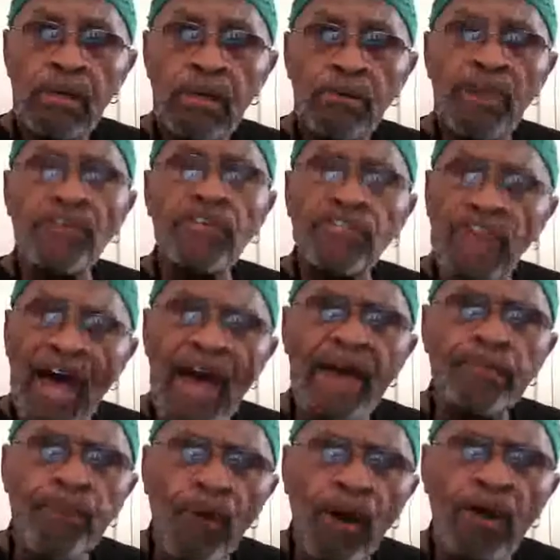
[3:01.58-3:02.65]
But the
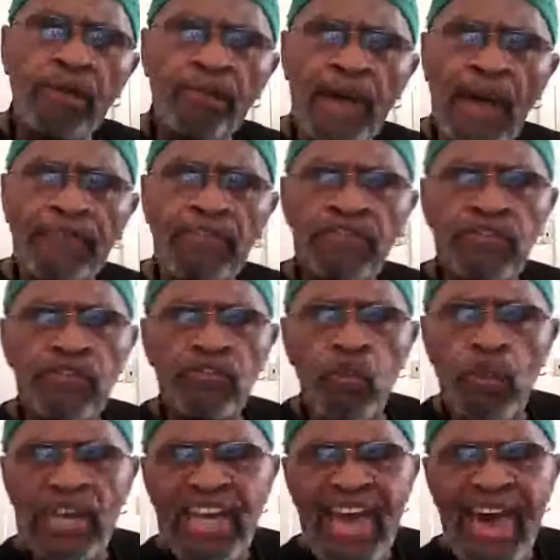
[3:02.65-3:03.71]
sad part about this is
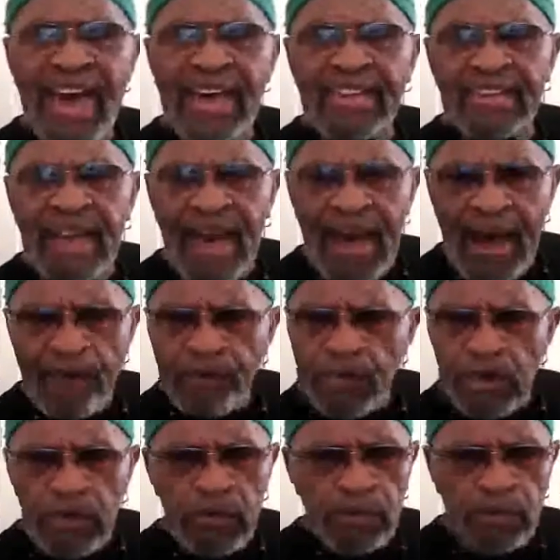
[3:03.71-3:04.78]
we as
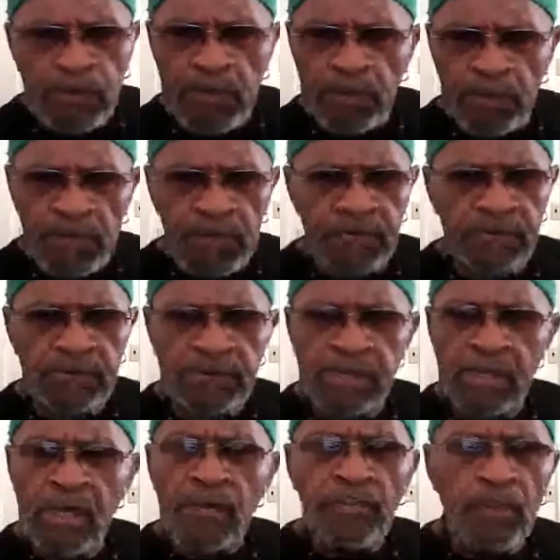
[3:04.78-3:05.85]
African people
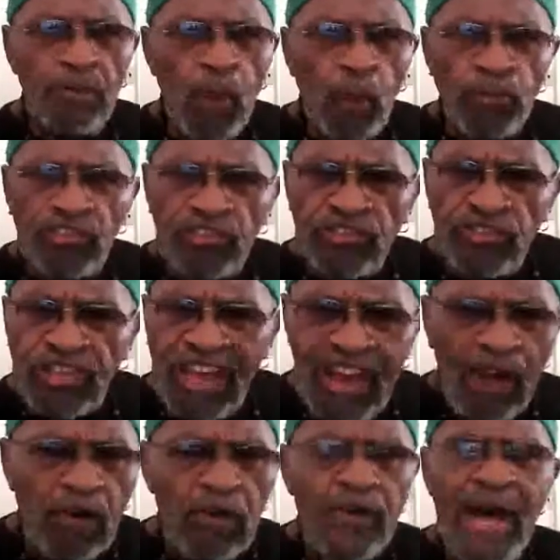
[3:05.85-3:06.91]
the most
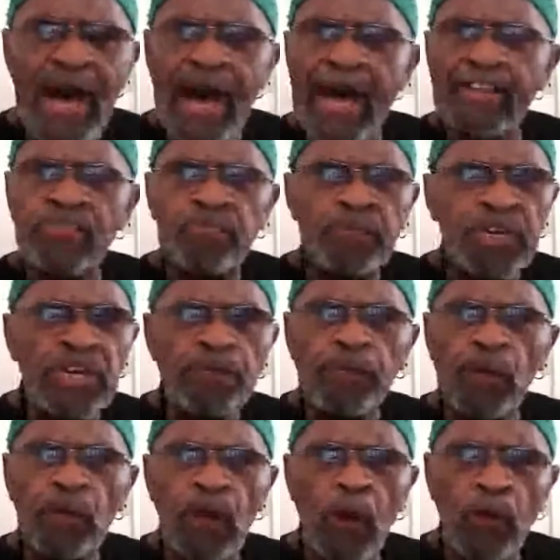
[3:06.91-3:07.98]
terrorized
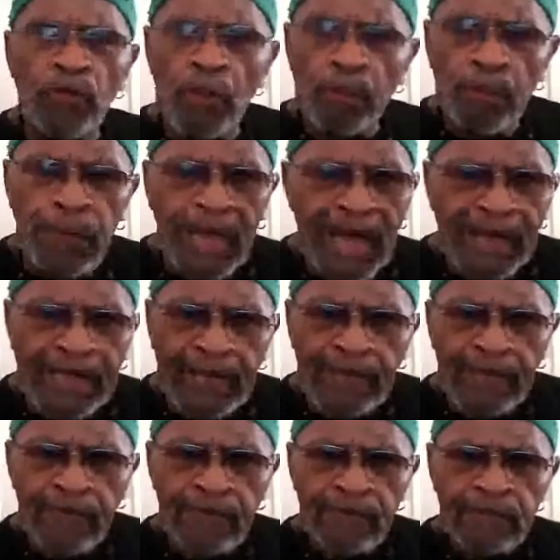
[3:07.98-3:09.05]
people on the
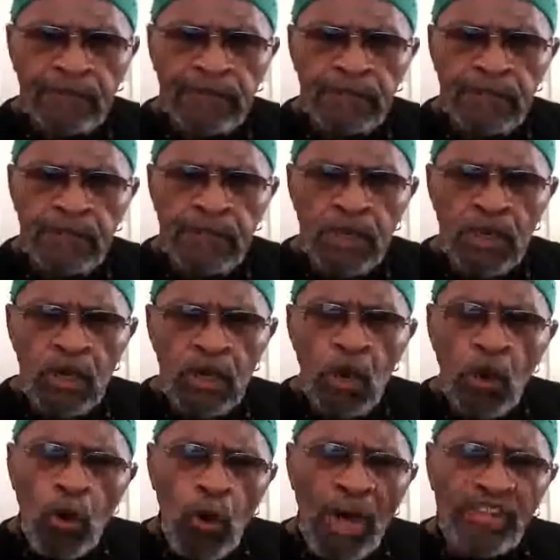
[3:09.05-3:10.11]
planet
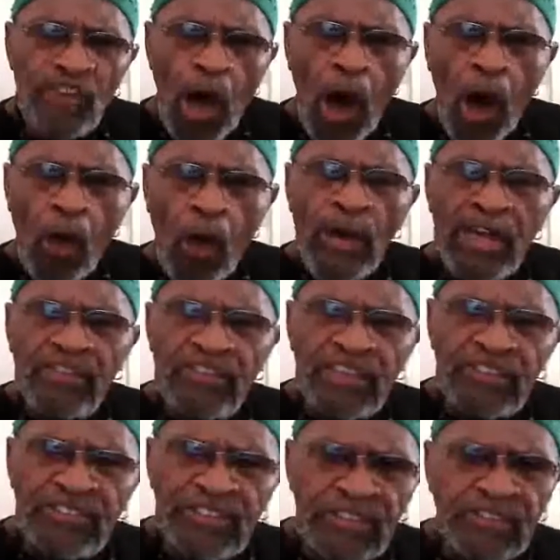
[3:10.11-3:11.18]
who has always
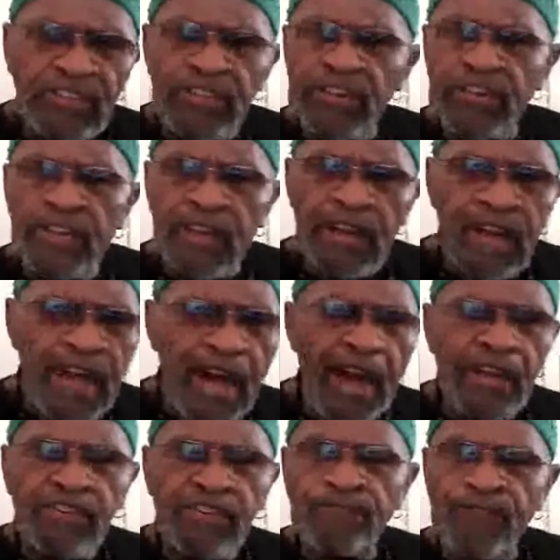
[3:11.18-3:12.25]
existed in the
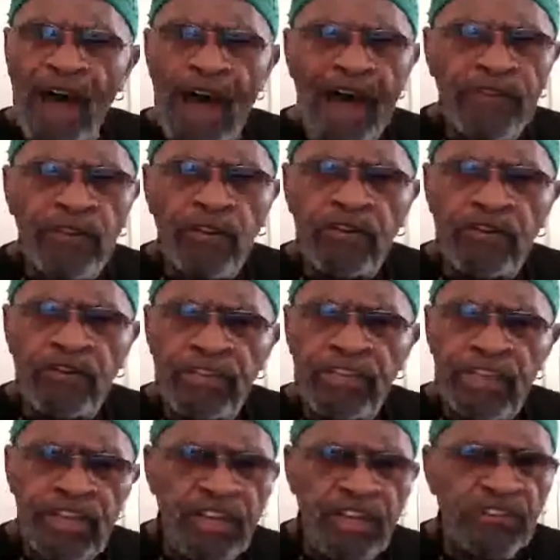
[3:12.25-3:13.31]
last 500
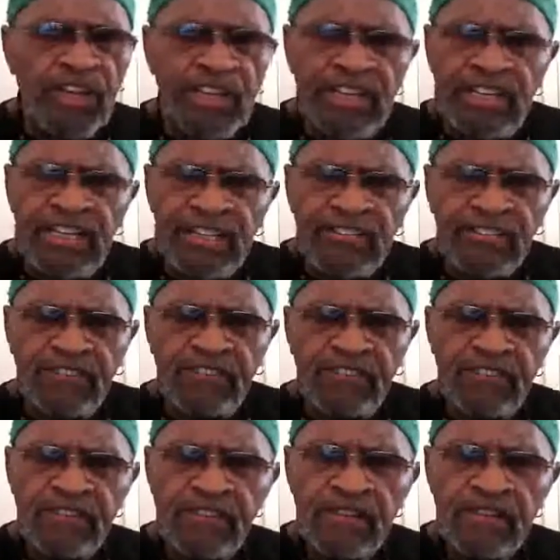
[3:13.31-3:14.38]
years at least
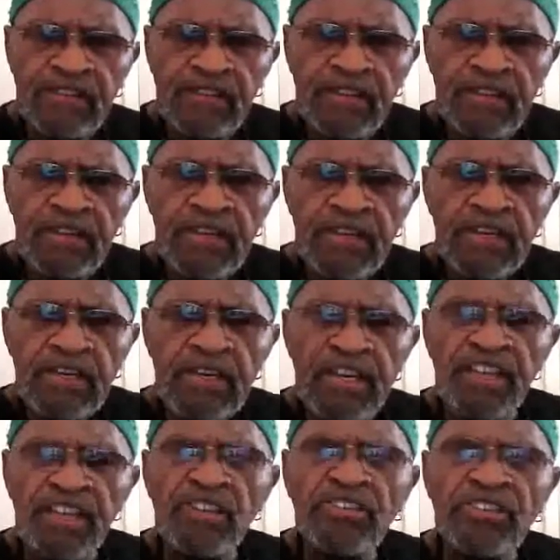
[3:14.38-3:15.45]

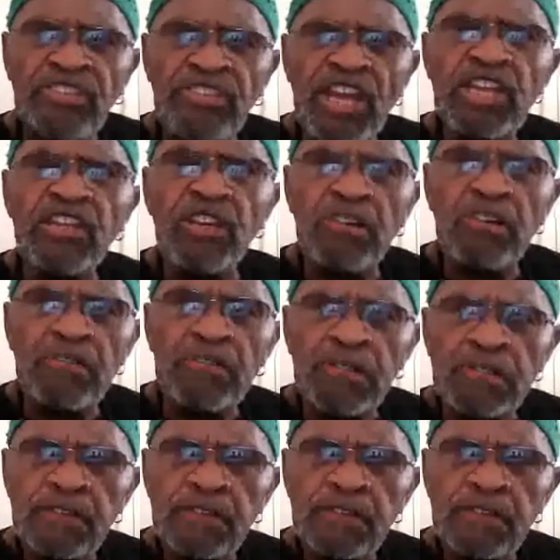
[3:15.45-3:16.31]
in a state of